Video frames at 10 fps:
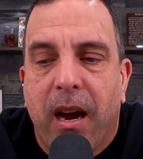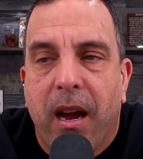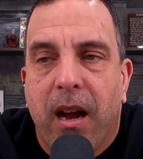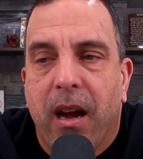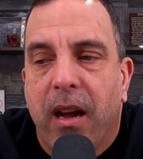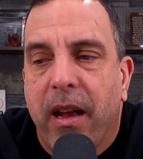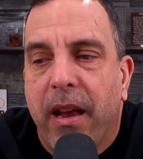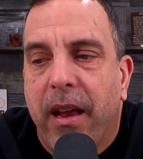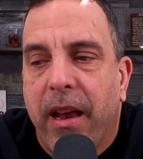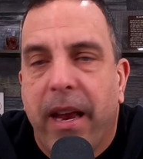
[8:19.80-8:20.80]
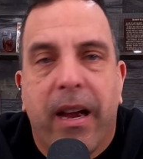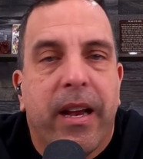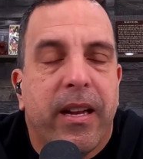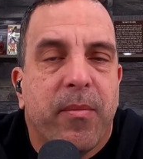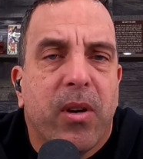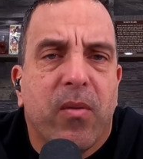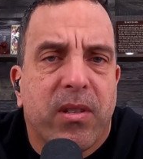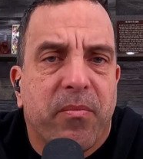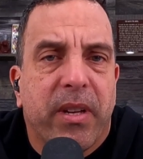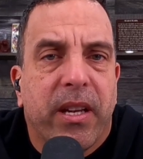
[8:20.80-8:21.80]
AI and ML
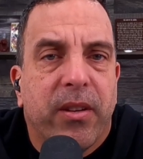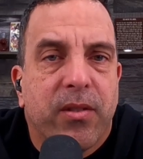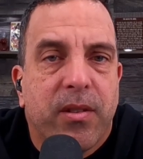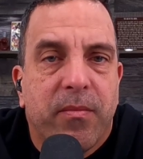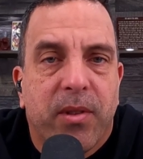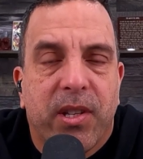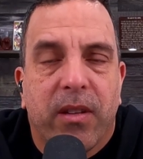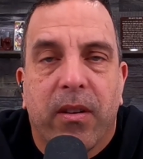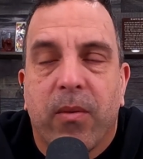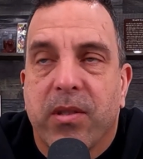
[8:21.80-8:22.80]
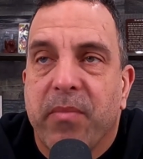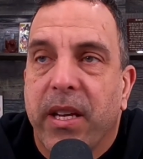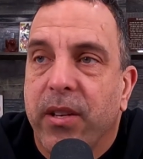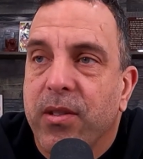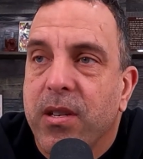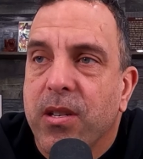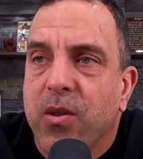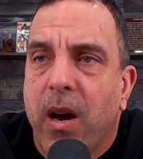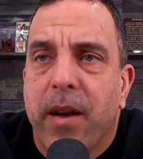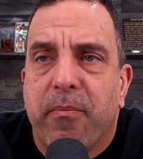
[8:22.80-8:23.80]
wasn't being used, machine learning wasn't being used, so
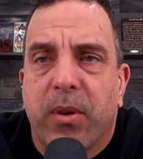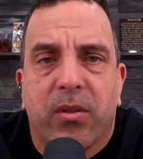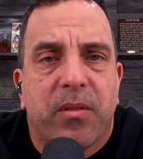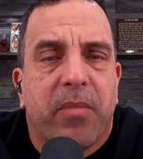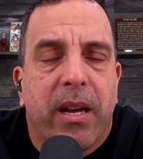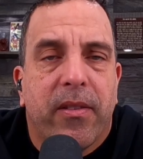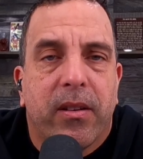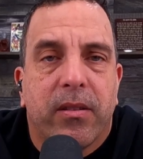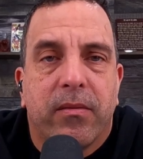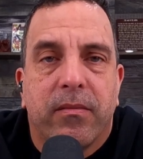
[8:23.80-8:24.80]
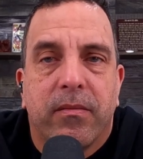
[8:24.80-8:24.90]
I built some Python code.